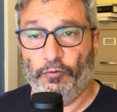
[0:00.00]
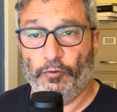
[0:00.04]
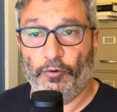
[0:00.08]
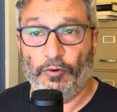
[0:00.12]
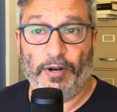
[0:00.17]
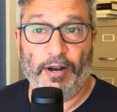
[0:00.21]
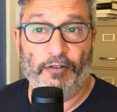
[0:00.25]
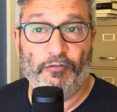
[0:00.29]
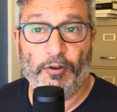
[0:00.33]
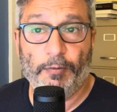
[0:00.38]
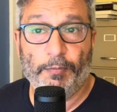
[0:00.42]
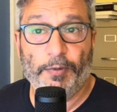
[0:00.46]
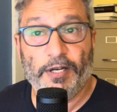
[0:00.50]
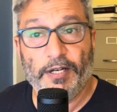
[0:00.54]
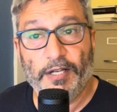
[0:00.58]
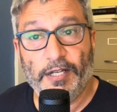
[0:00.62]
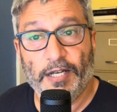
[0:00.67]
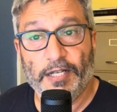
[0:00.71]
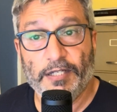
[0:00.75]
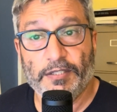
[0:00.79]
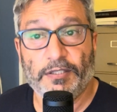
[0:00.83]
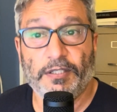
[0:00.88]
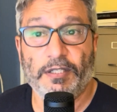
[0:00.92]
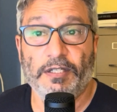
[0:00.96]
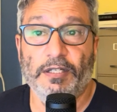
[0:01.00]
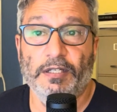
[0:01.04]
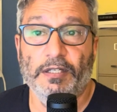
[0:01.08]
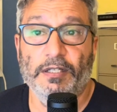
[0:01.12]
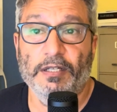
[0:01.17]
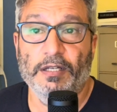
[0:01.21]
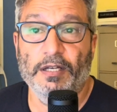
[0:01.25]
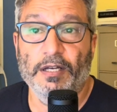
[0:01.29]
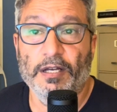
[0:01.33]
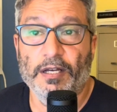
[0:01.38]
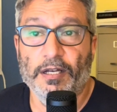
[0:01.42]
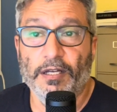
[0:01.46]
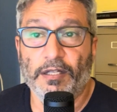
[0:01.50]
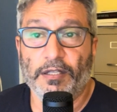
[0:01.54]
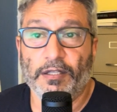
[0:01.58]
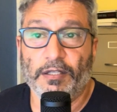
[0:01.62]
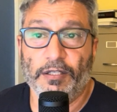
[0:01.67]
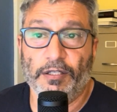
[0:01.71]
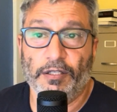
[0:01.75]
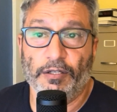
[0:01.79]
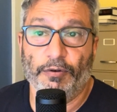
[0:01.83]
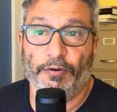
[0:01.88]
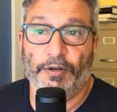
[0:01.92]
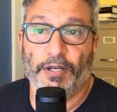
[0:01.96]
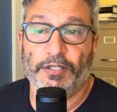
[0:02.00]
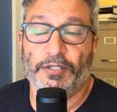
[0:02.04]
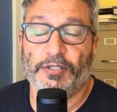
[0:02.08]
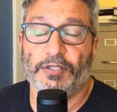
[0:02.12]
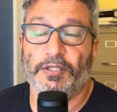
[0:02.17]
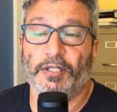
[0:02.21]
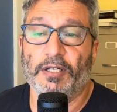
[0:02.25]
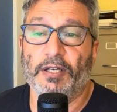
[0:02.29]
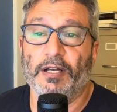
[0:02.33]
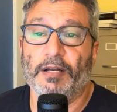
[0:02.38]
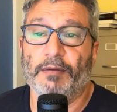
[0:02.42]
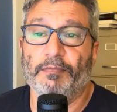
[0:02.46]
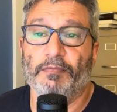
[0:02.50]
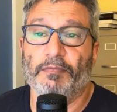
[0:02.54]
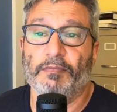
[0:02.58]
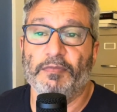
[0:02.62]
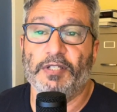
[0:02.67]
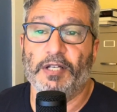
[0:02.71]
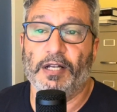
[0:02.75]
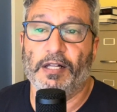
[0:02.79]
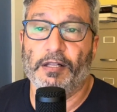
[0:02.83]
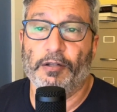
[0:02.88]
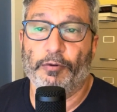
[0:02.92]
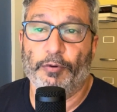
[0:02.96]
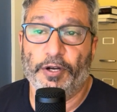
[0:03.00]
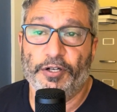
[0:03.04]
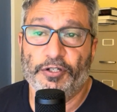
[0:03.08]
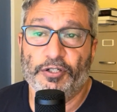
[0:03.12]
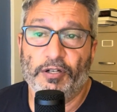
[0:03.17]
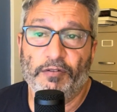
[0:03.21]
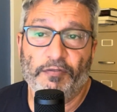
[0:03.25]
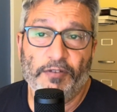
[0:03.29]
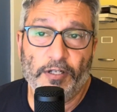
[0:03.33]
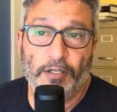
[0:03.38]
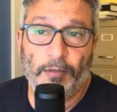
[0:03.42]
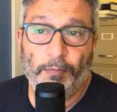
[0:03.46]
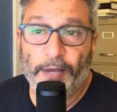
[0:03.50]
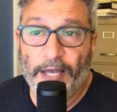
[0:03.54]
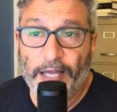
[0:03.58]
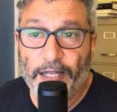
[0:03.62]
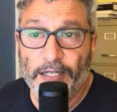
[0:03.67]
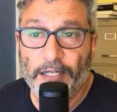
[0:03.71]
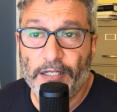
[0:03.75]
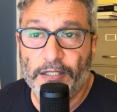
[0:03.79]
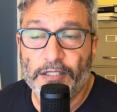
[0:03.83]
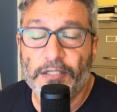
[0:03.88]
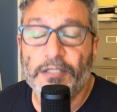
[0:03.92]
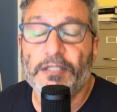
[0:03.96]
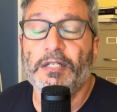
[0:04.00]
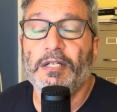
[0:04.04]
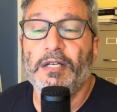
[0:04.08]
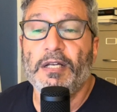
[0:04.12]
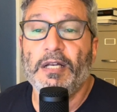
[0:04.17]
everybody, as the U.S. Declaration of Independence